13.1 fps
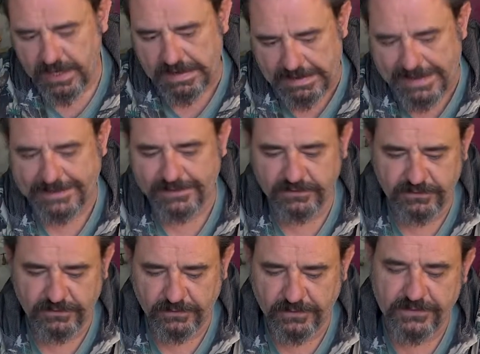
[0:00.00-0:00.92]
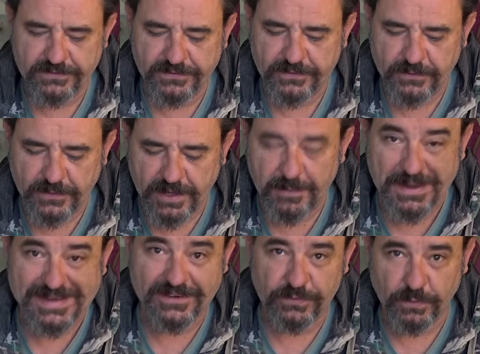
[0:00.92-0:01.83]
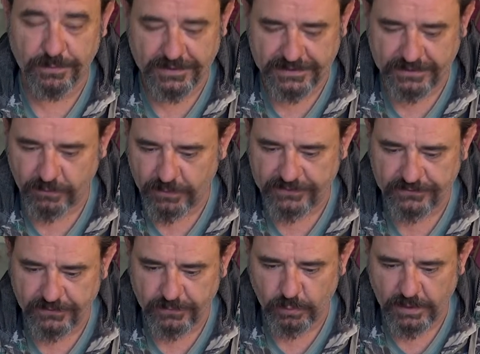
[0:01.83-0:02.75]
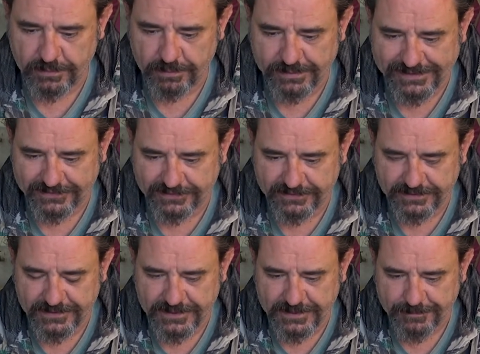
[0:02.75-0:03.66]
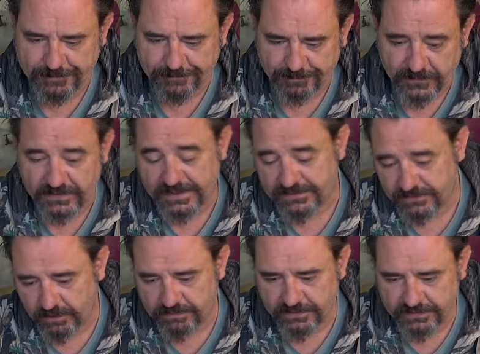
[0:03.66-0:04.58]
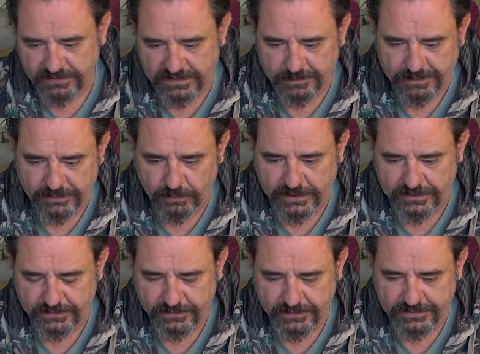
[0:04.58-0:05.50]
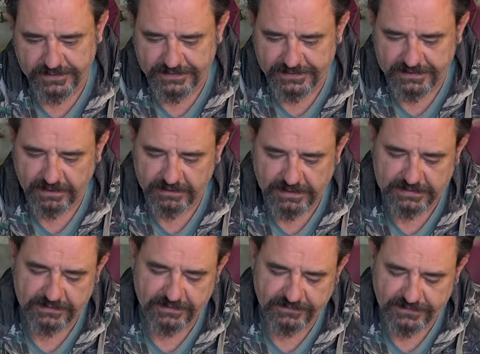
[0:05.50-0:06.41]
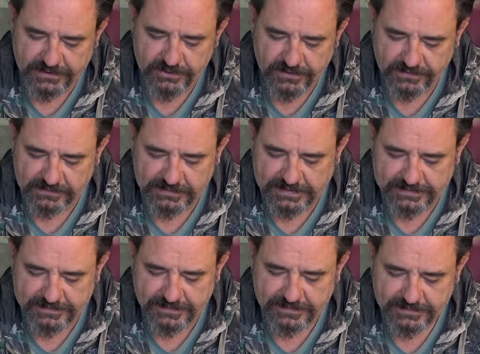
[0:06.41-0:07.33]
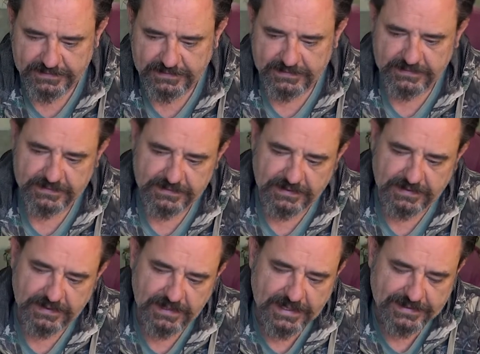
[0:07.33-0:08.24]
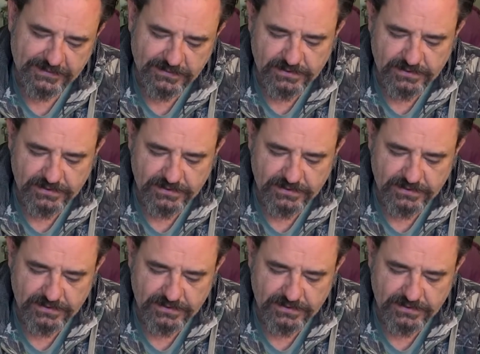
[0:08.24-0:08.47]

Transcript: like to do is, when I make a swim bait, I always do it in one piece. That's obviously the better way to do it, and then I'll cut the sections later. I like to